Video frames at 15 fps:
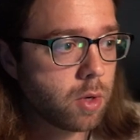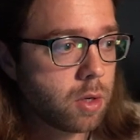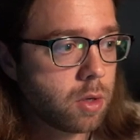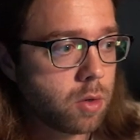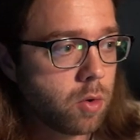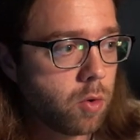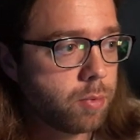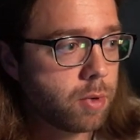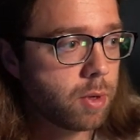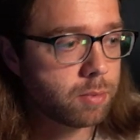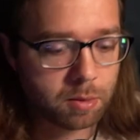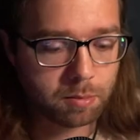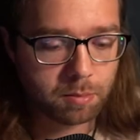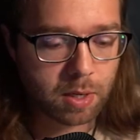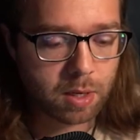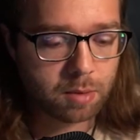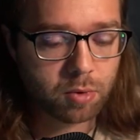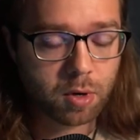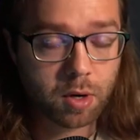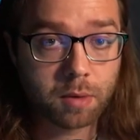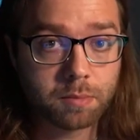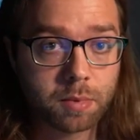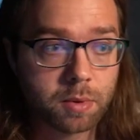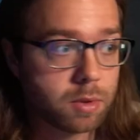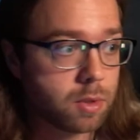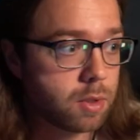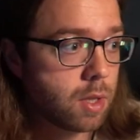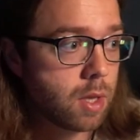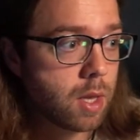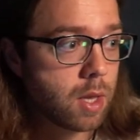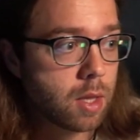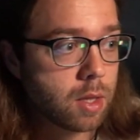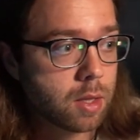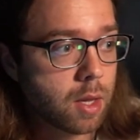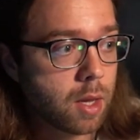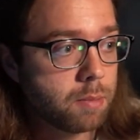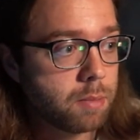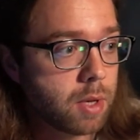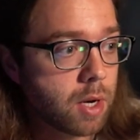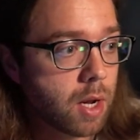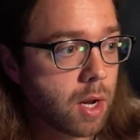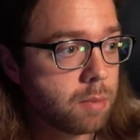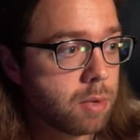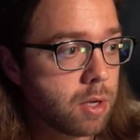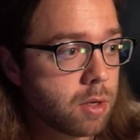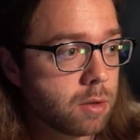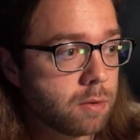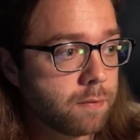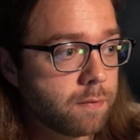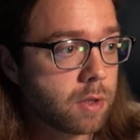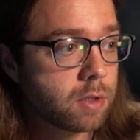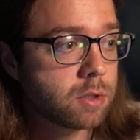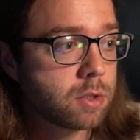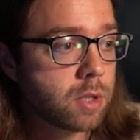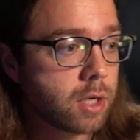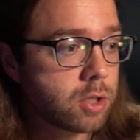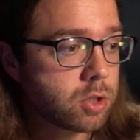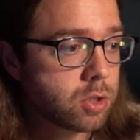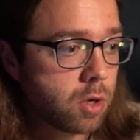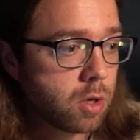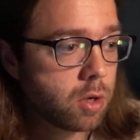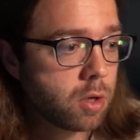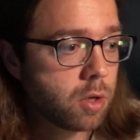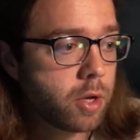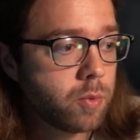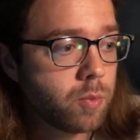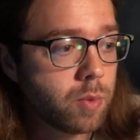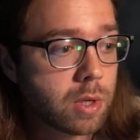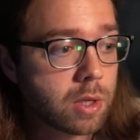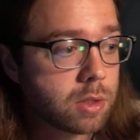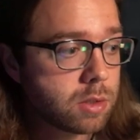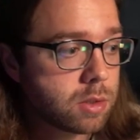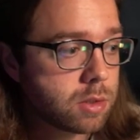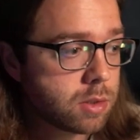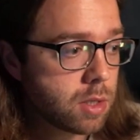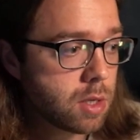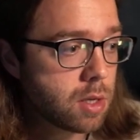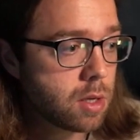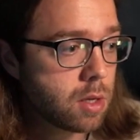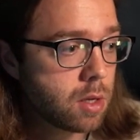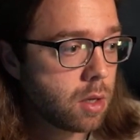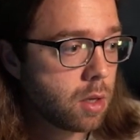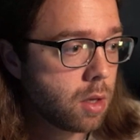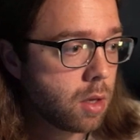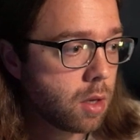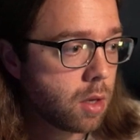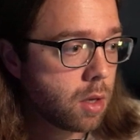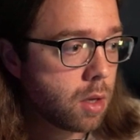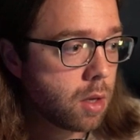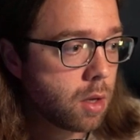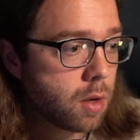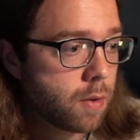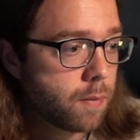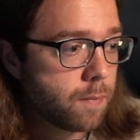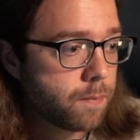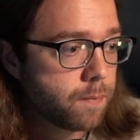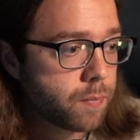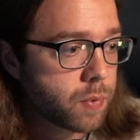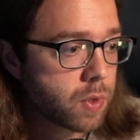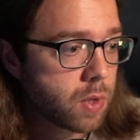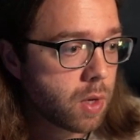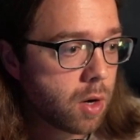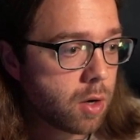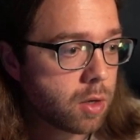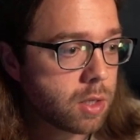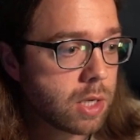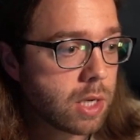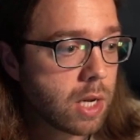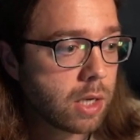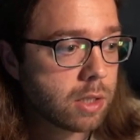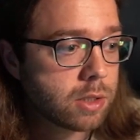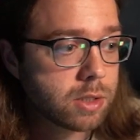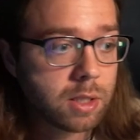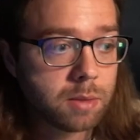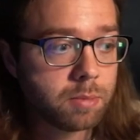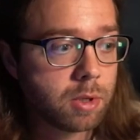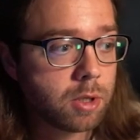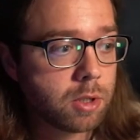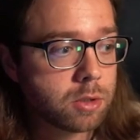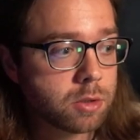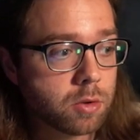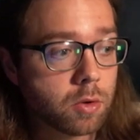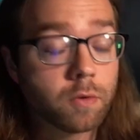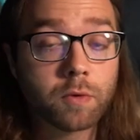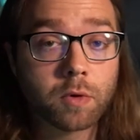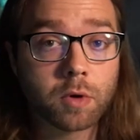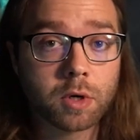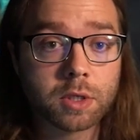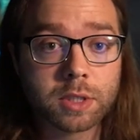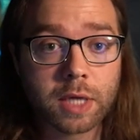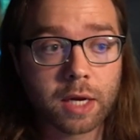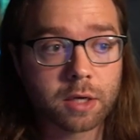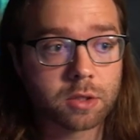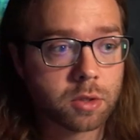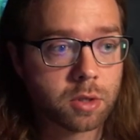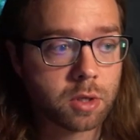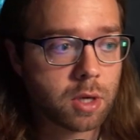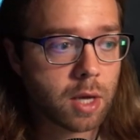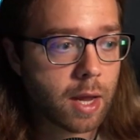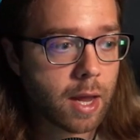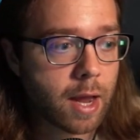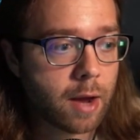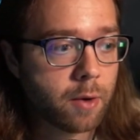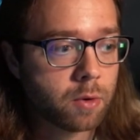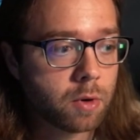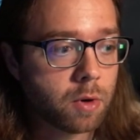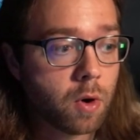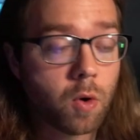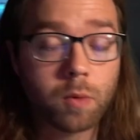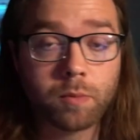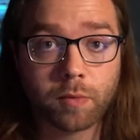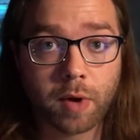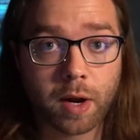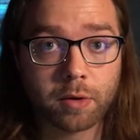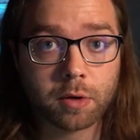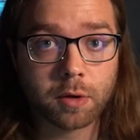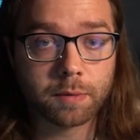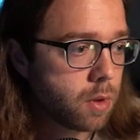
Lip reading: and open up command prompt, type in ipconfig/all, and we can see our DHCP server is actually our home router,